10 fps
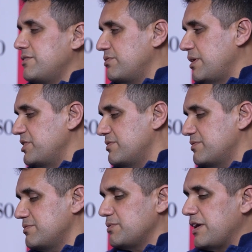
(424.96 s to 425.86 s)
is,
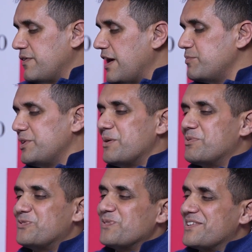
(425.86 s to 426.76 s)
if I have been
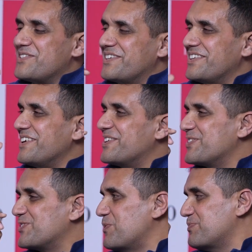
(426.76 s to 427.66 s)
able to answer the
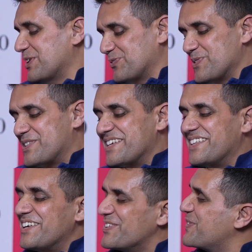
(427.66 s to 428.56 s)
complex question
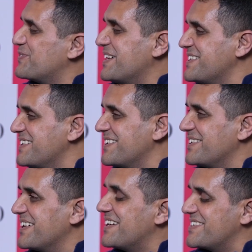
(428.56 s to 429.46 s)
that you have
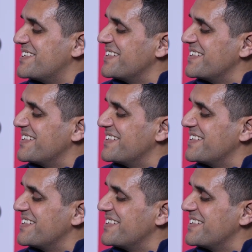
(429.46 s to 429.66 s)
asked.